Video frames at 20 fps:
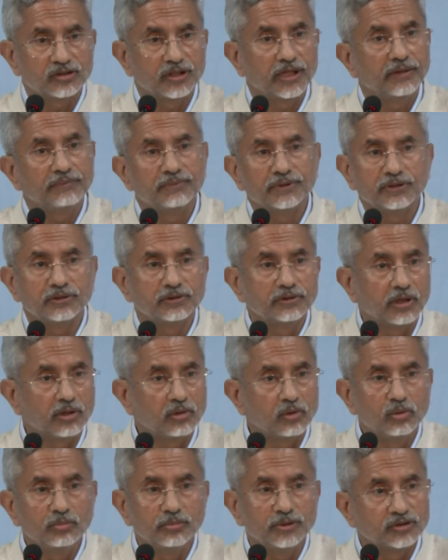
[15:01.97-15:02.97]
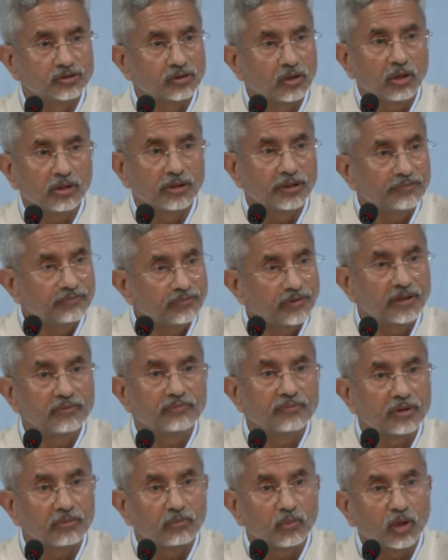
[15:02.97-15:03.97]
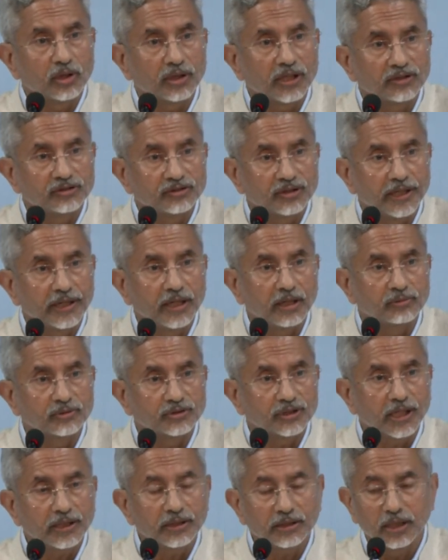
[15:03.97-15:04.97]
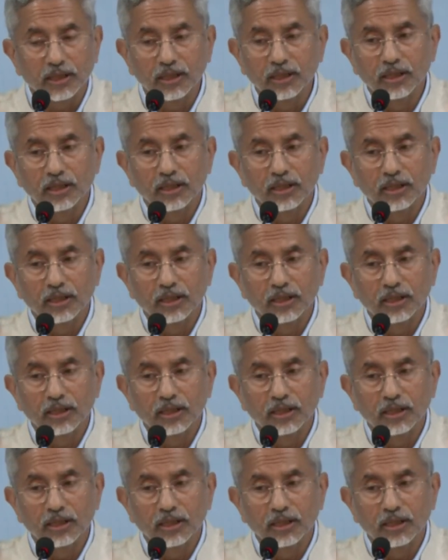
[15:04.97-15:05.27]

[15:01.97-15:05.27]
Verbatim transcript: I say within the room is not different from what I say outside,